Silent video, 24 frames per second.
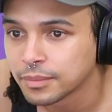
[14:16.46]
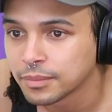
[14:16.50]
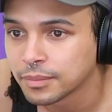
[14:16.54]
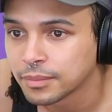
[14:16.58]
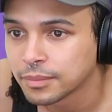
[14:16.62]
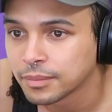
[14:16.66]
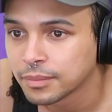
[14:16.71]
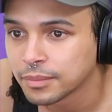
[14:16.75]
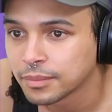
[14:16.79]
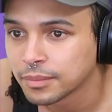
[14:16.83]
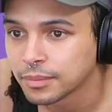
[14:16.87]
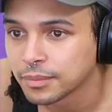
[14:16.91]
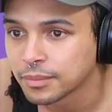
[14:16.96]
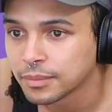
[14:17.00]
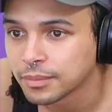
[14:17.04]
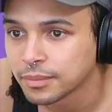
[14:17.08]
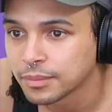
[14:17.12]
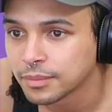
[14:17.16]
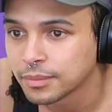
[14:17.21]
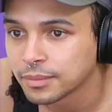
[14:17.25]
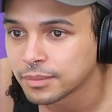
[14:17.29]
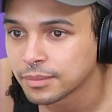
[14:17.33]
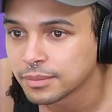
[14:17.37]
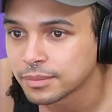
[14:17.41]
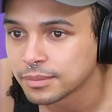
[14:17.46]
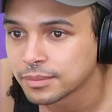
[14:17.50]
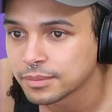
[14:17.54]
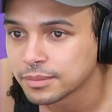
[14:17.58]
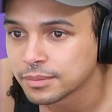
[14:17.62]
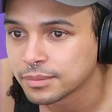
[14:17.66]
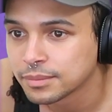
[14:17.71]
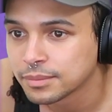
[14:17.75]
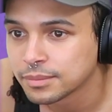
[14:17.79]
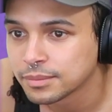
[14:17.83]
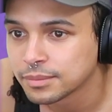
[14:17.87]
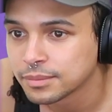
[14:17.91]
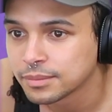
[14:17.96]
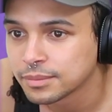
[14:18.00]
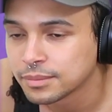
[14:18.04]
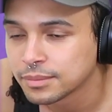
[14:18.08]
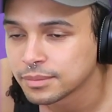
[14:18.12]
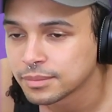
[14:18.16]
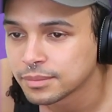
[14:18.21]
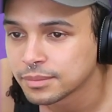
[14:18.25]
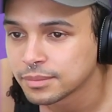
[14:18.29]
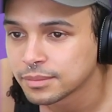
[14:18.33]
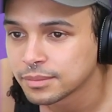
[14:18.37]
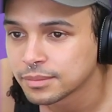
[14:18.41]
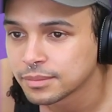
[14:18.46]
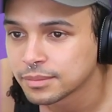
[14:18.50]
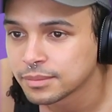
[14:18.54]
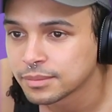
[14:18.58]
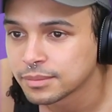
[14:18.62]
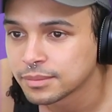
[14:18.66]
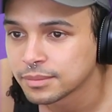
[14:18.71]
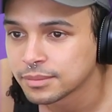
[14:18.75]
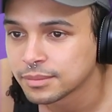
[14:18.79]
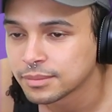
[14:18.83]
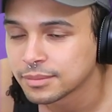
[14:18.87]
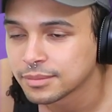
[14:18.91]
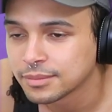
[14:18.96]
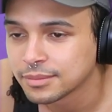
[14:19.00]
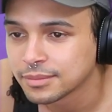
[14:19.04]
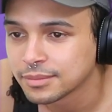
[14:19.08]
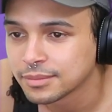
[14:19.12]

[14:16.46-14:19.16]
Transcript: (not speaking)